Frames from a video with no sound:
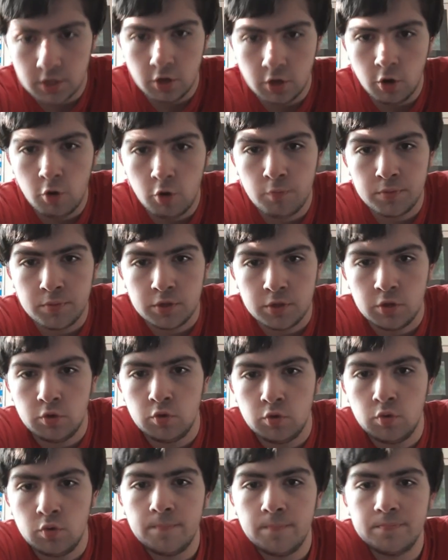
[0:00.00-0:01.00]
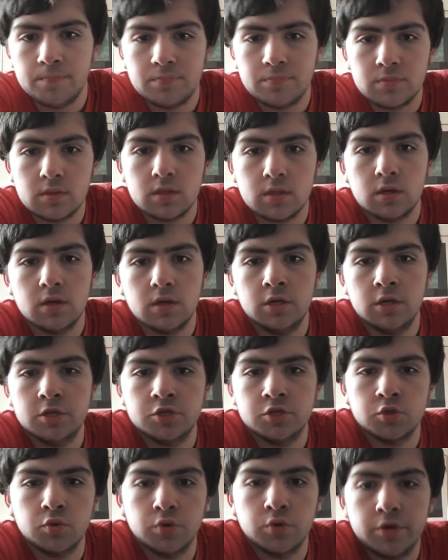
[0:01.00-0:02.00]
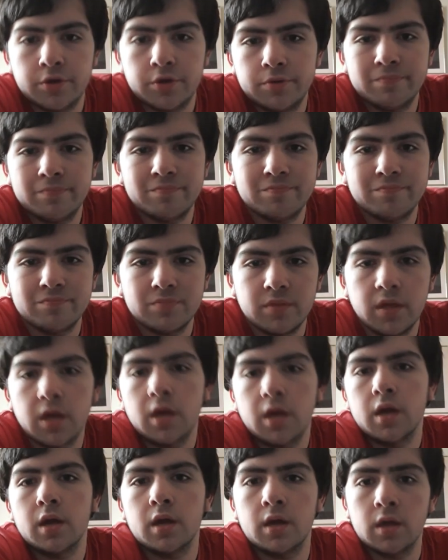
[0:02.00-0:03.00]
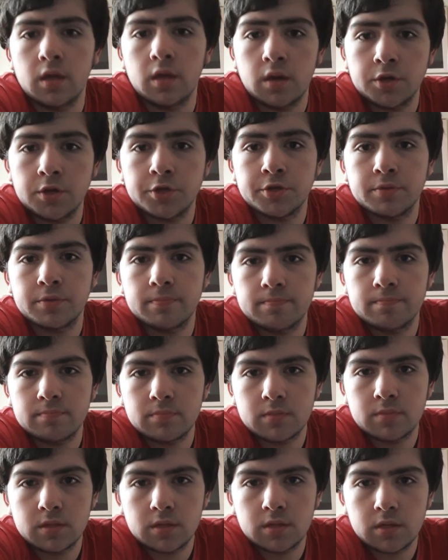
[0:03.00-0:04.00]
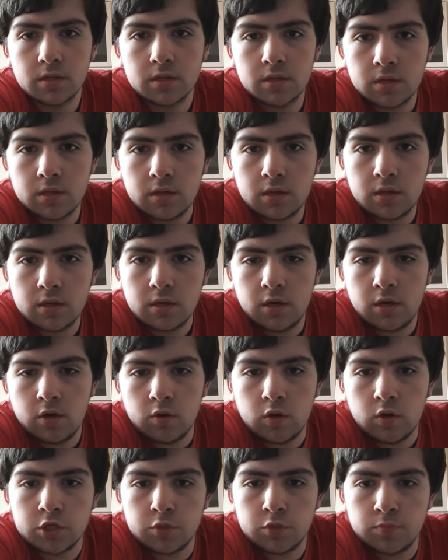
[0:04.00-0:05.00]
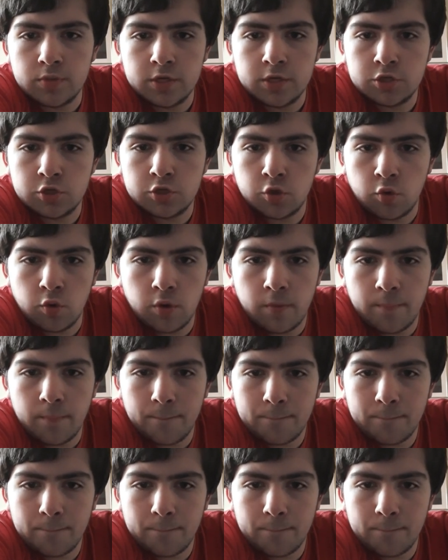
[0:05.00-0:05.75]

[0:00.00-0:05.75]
Hope you enjoyed, and rest in peace, Joel.